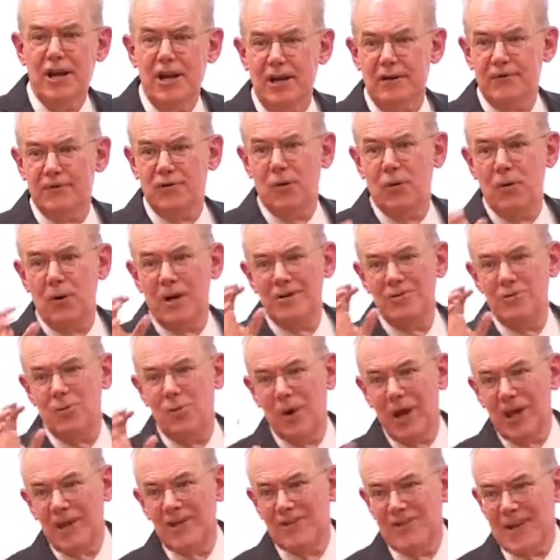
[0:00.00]
And of course,
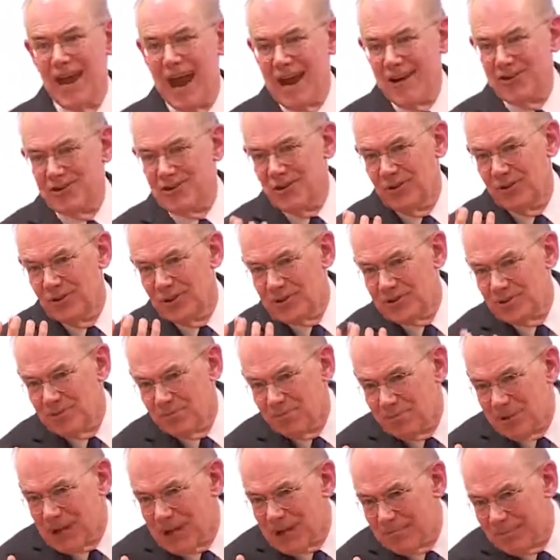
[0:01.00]
with nationalism,
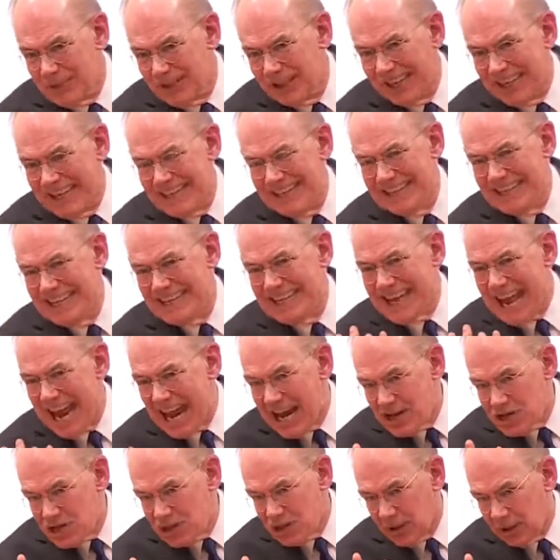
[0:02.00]
people in the
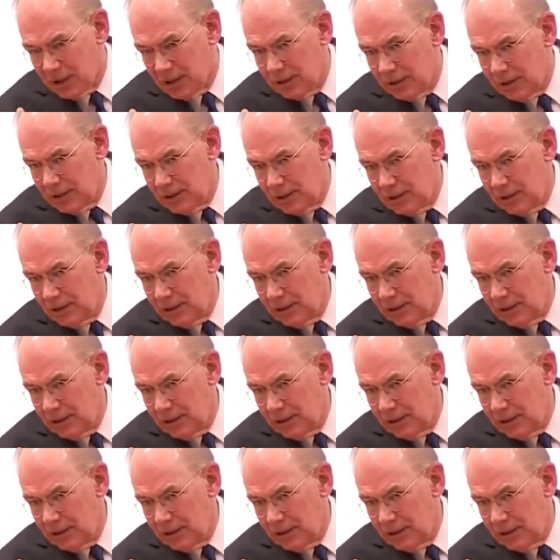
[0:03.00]
nation